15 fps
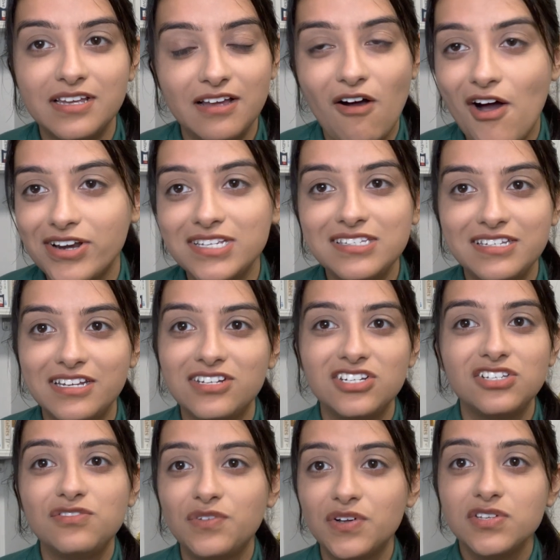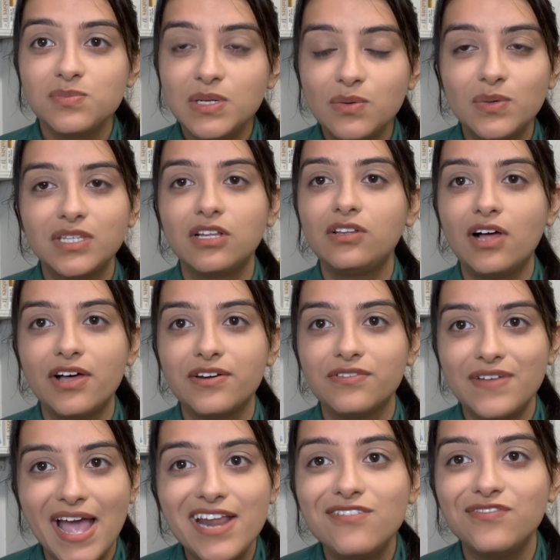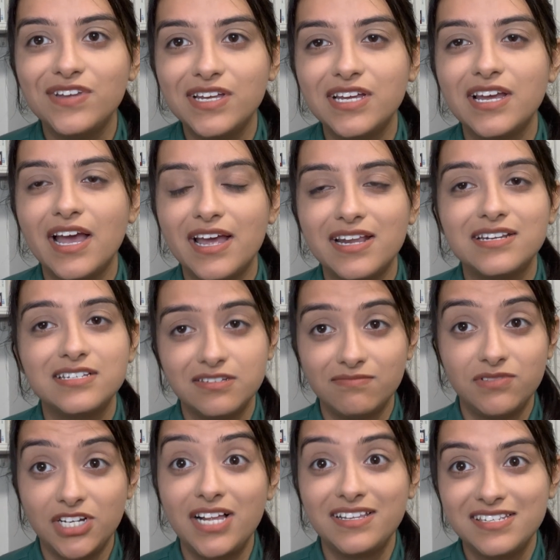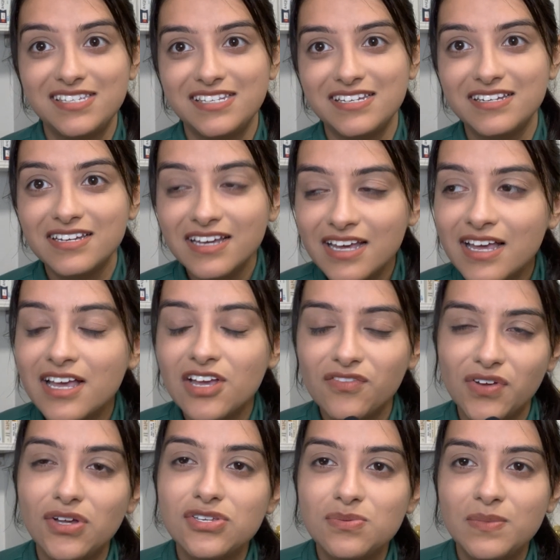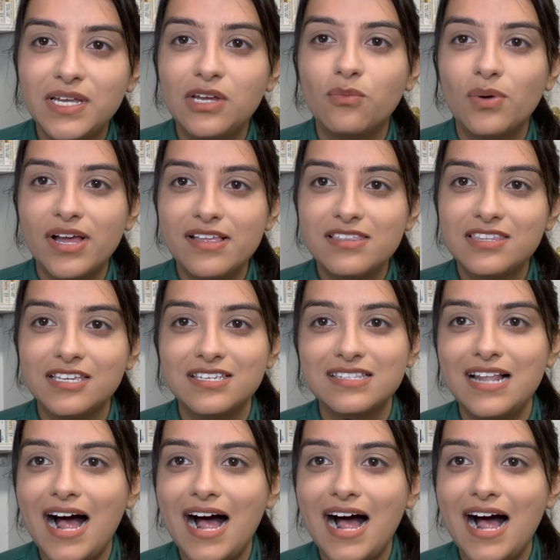honestly, it just fills me with a lot of envy and jealousy. It fills me with this